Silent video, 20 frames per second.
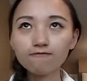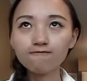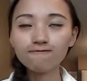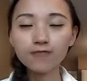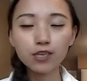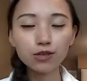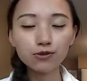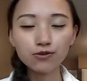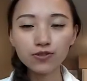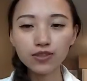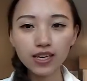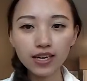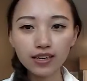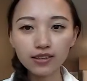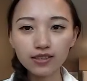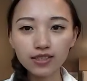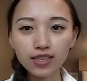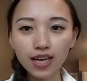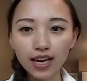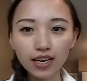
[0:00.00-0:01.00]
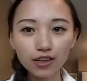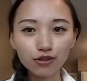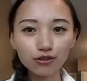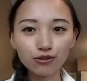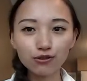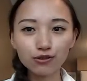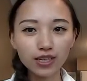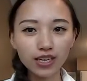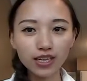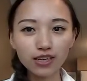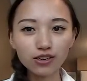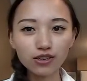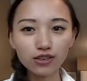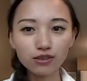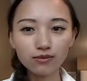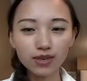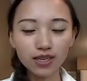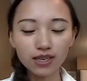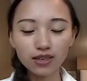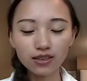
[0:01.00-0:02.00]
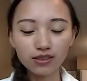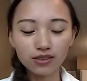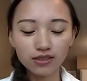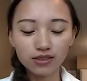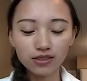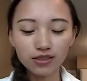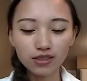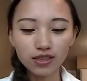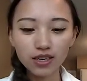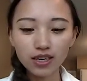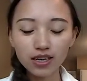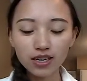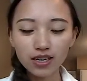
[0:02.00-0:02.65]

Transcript: few things I need to teach because